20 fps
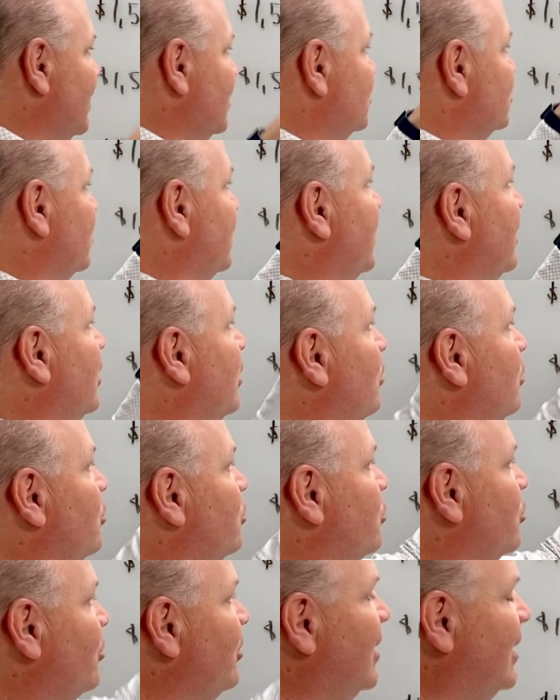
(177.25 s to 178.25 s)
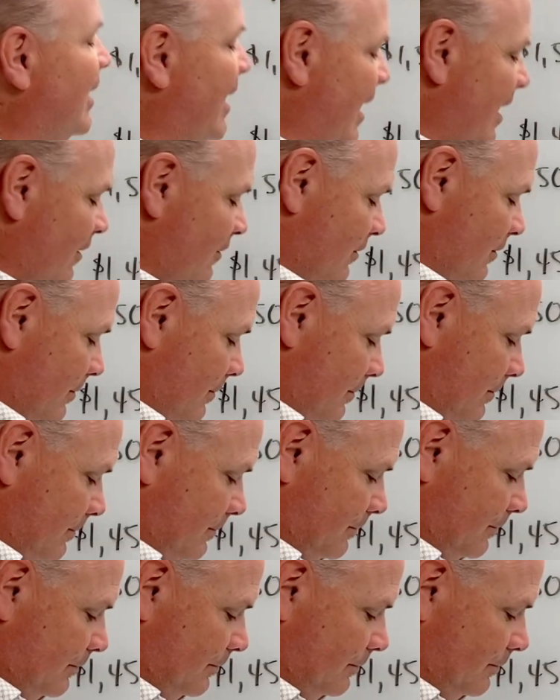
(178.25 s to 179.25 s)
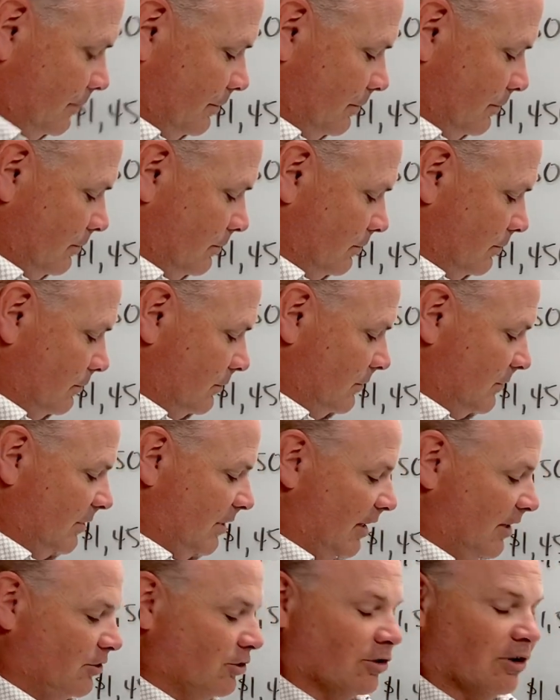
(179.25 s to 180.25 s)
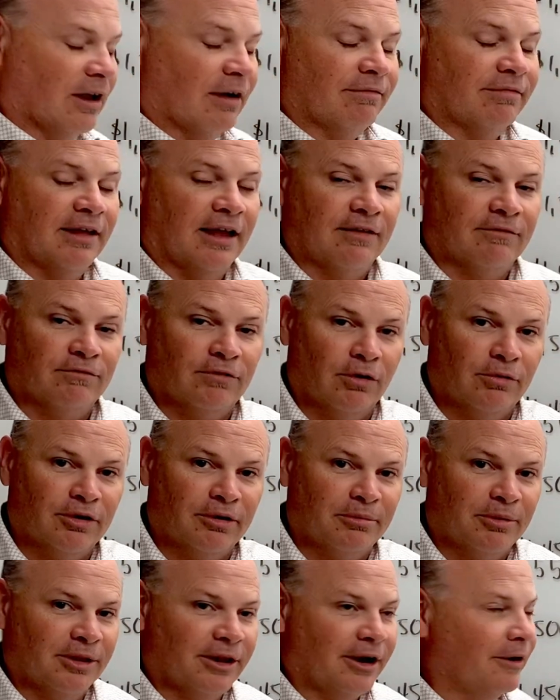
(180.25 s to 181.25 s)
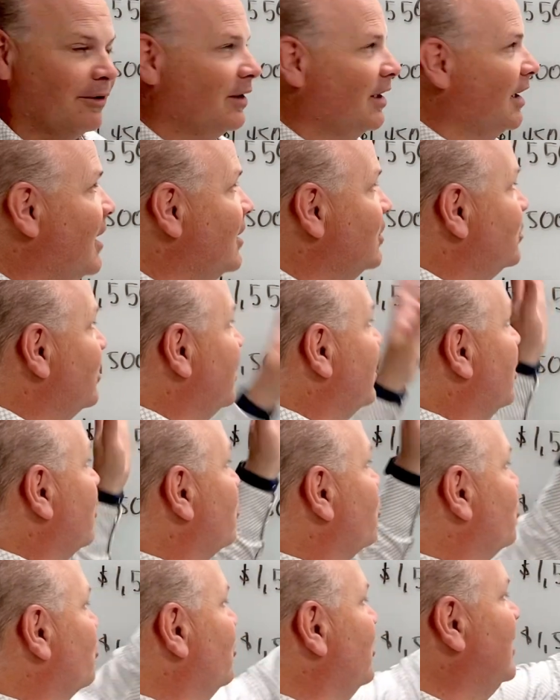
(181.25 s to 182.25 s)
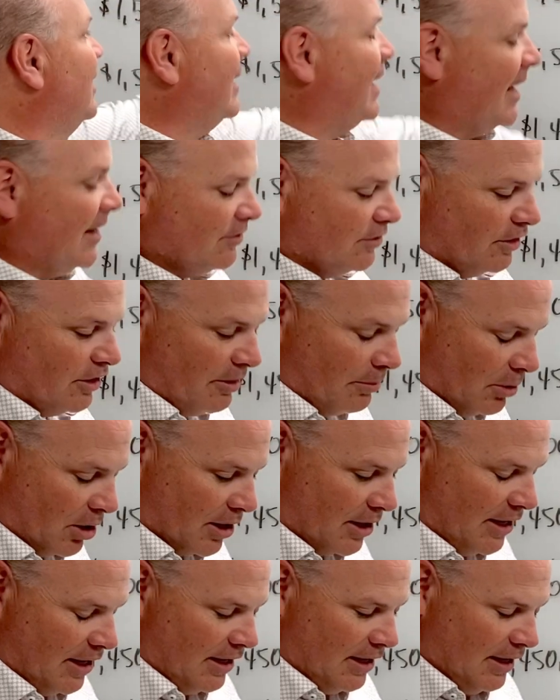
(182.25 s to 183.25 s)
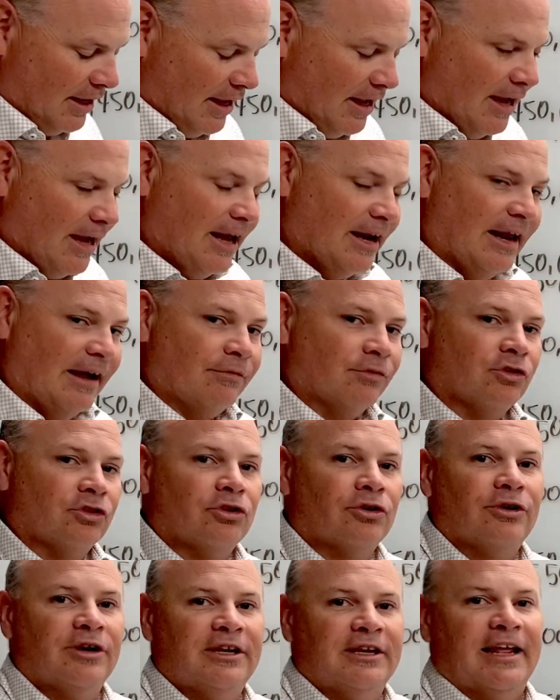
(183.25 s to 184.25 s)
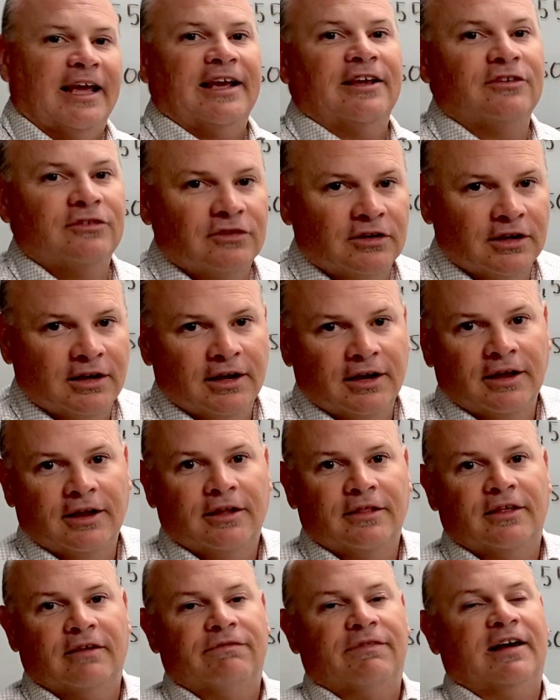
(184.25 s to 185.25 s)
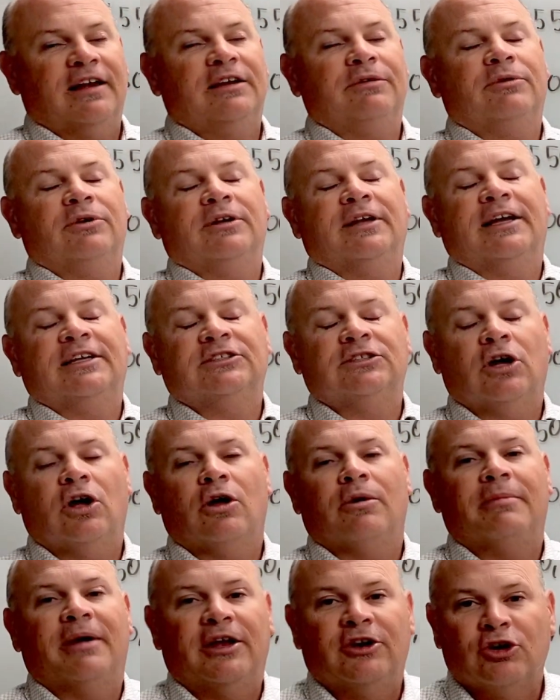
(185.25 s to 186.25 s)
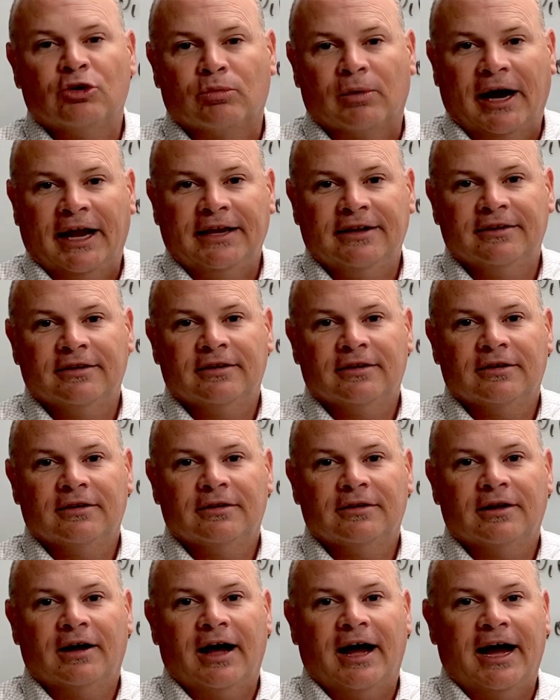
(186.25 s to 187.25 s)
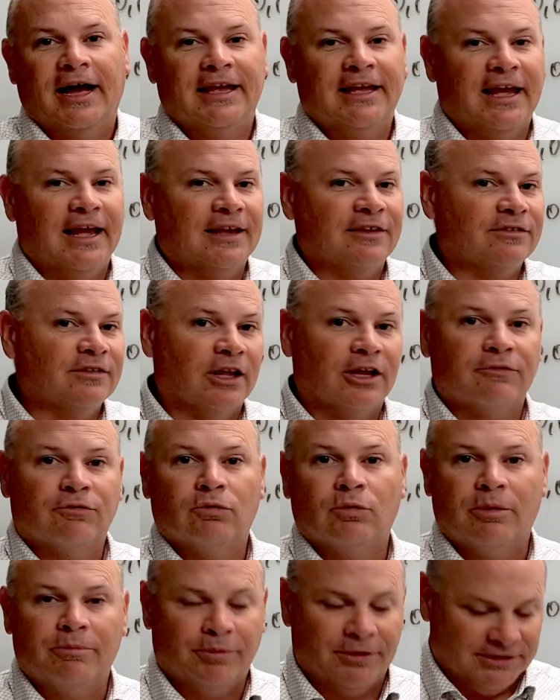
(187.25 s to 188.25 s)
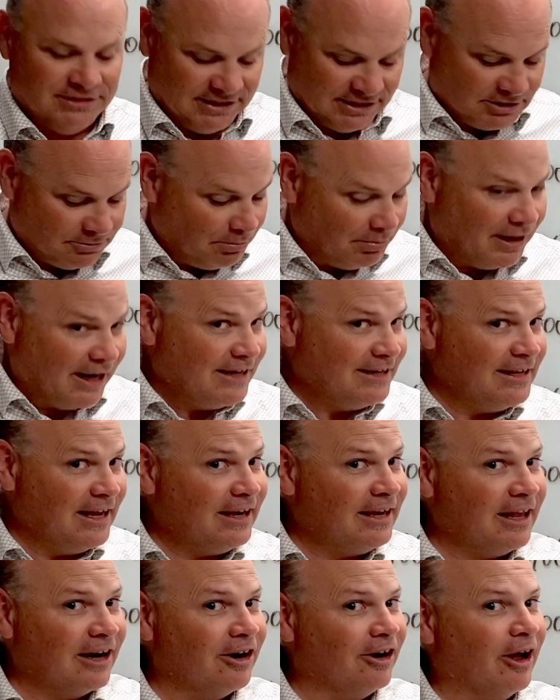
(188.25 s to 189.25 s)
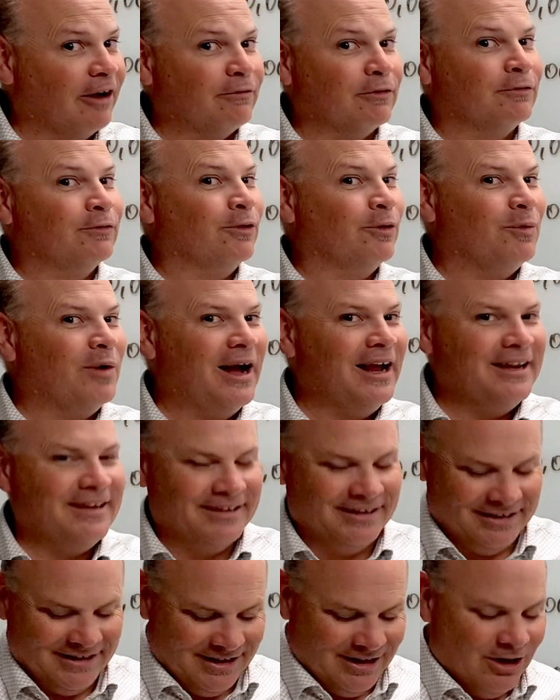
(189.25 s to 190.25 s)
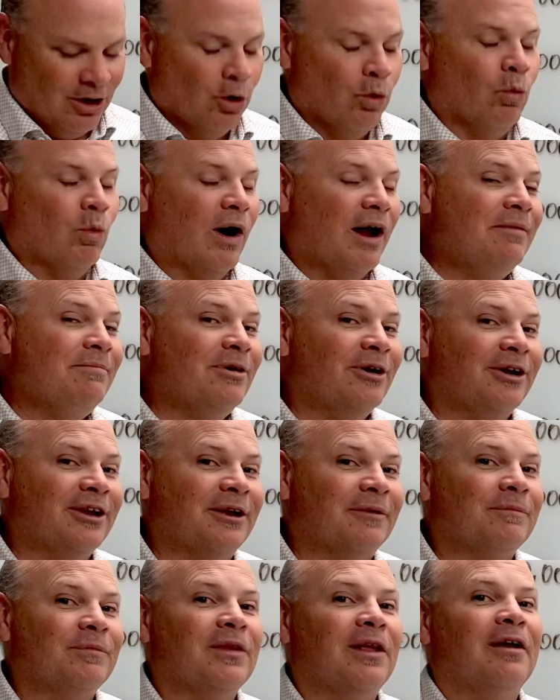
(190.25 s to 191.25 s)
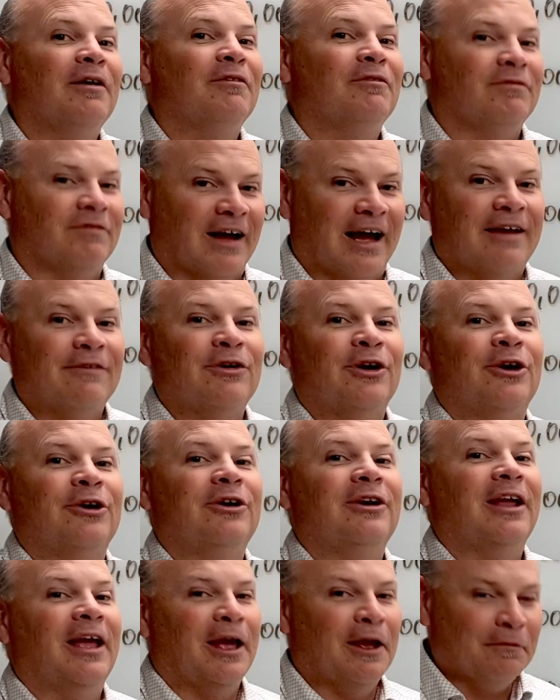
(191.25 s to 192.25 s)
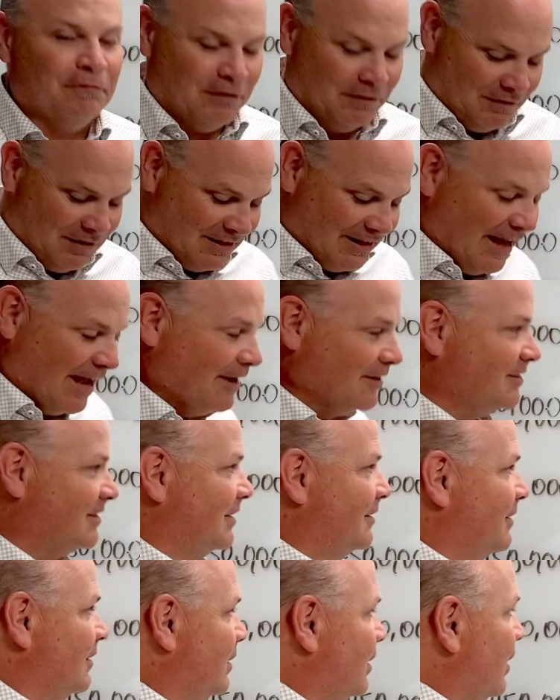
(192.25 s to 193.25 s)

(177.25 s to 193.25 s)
So they go 30 days. Got to turn off that phone number there. So they go 30 days on the market. And after 30 days, they finally realize, oh man, you're right. I can't sell it for 1.6. But I did get an offer for what? 1,550,000.